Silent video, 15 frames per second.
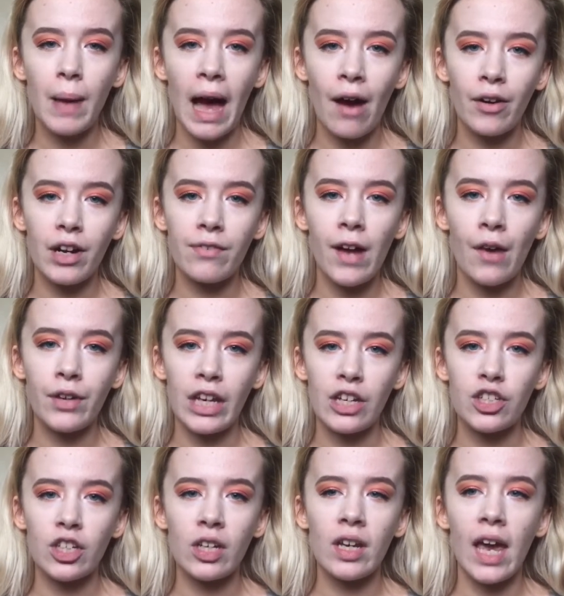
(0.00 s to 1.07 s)
powder
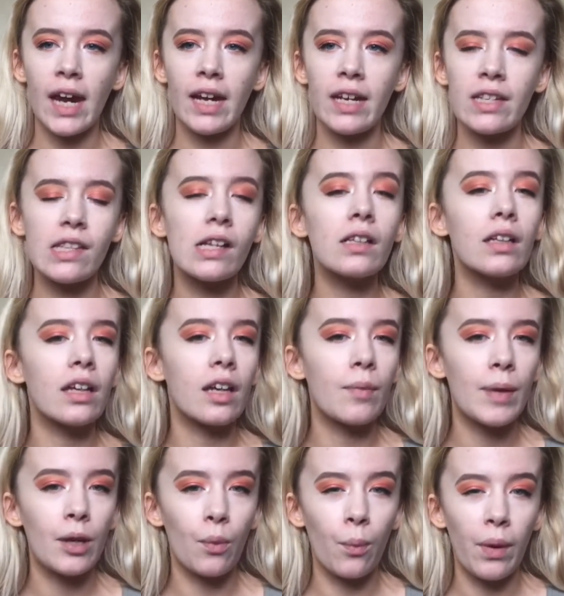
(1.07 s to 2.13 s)
foundation, it is a little
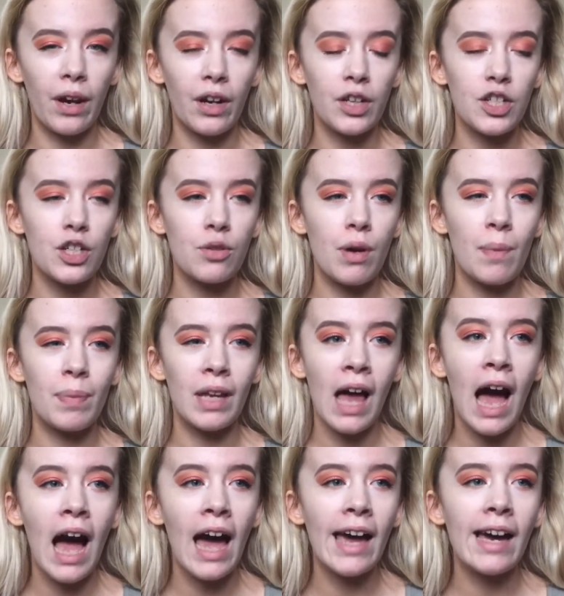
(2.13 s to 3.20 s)
bit weird to
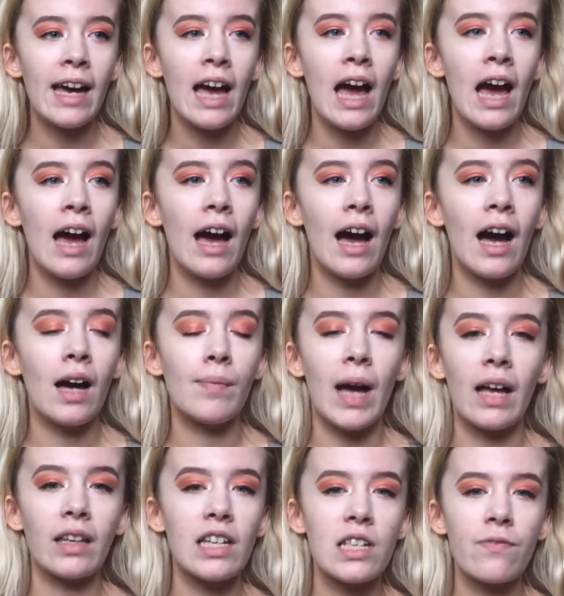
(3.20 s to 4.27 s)
apply.
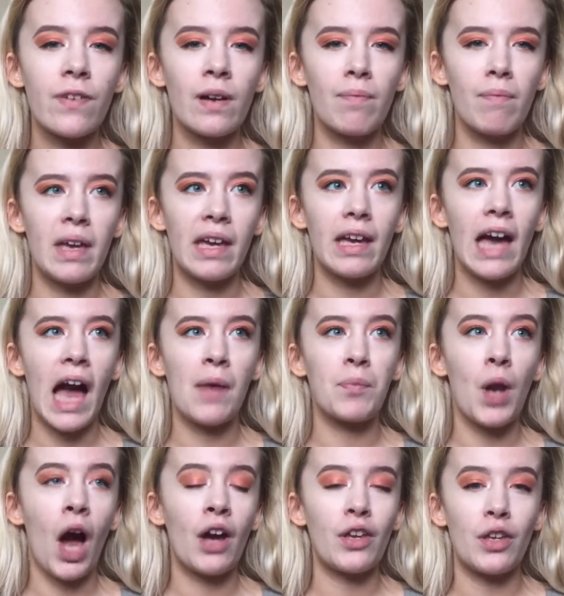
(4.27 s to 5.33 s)
At least for me, I'm
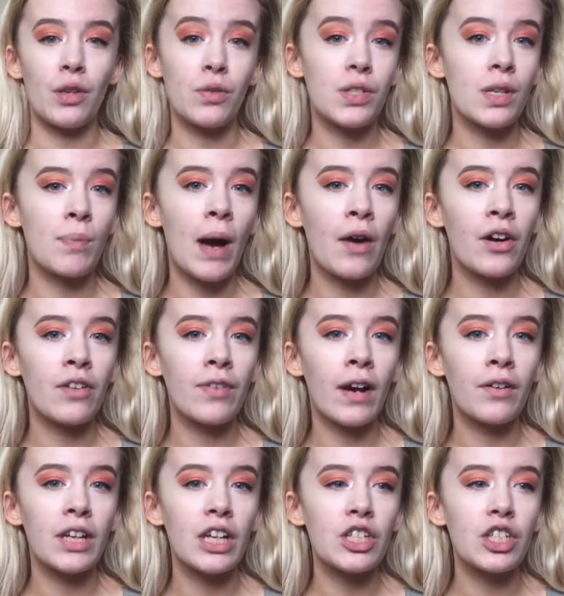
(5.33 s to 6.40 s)
not used to powder
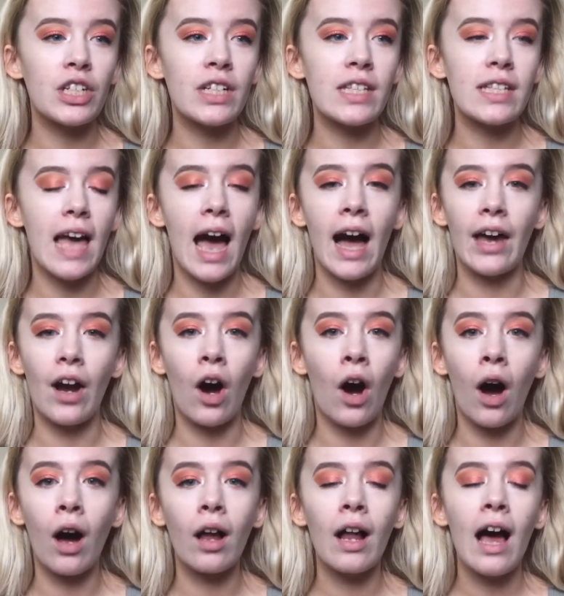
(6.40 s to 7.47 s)
foundations at
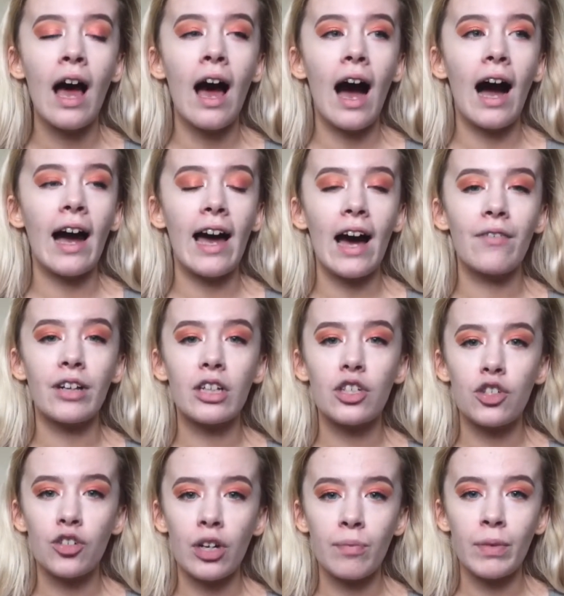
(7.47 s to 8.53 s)
all. I have
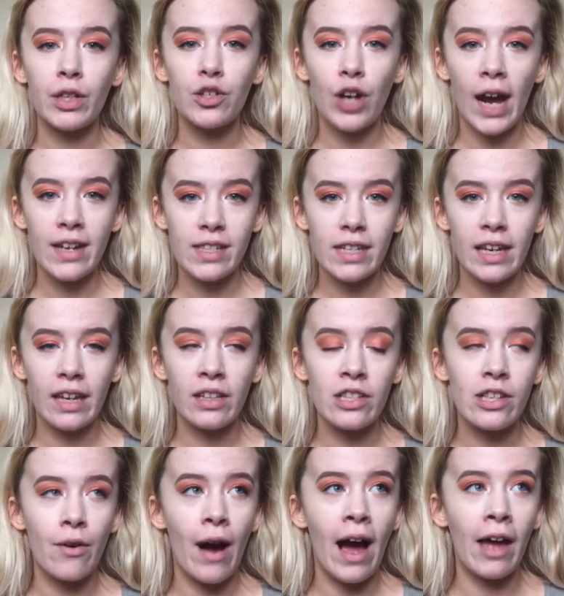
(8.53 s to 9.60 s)
extremely dry skin,
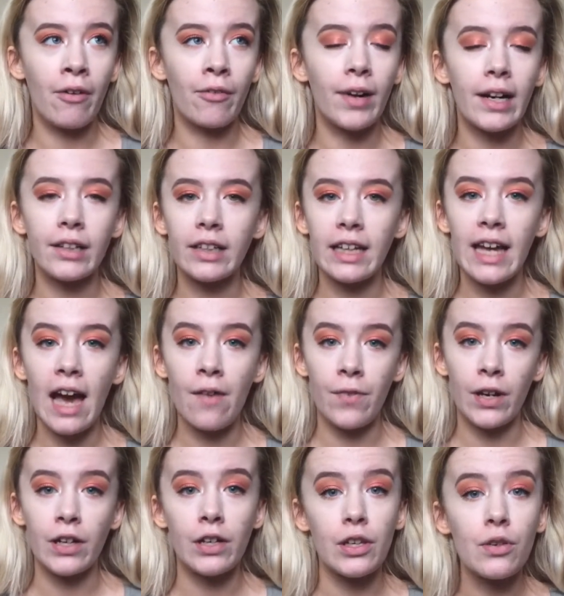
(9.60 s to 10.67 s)
so I rarely
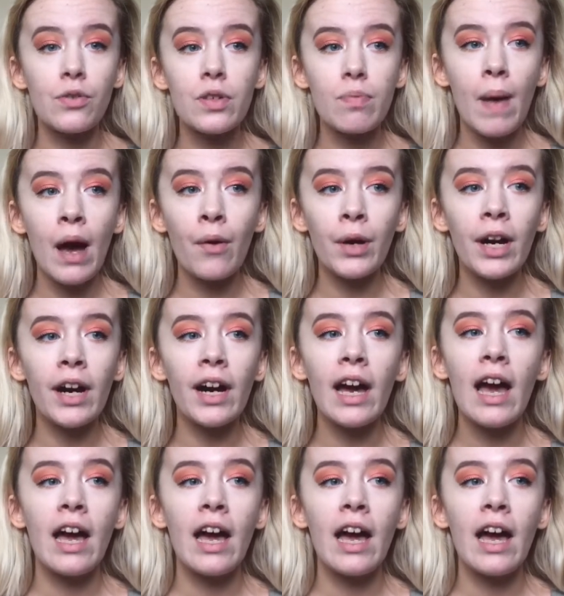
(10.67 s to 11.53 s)
ever use powder,